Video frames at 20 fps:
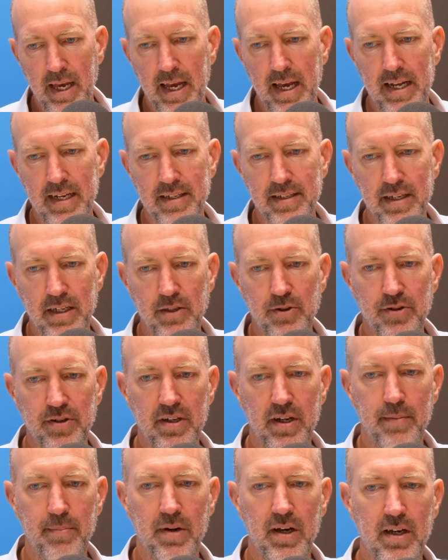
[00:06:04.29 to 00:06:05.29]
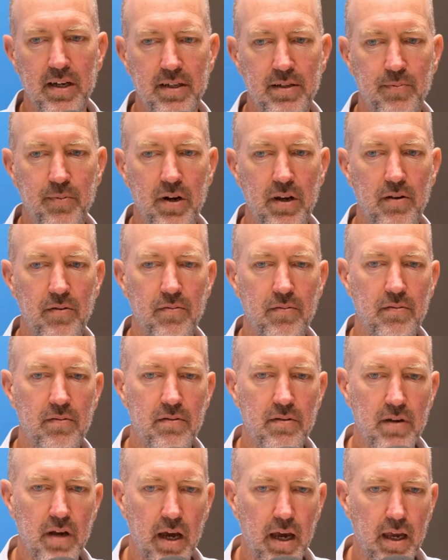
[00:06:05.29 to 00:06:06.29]
And it's interesting because when you
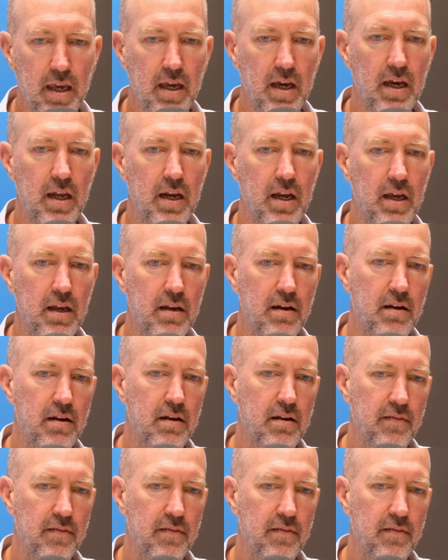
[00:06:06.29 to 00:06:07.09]
take in a